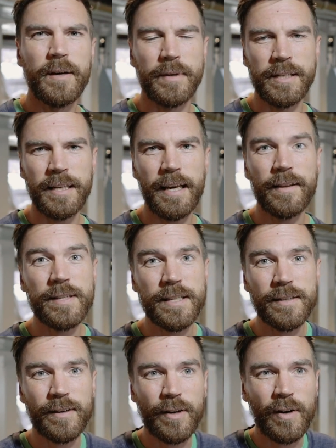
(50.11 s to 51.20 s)
but today those things
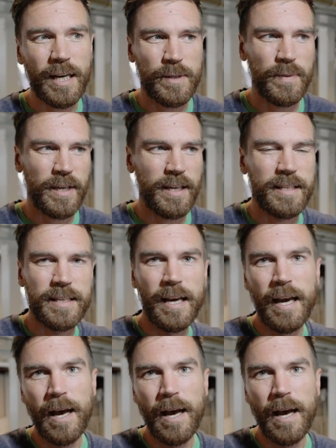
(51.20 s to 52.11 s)
are gonna cross, because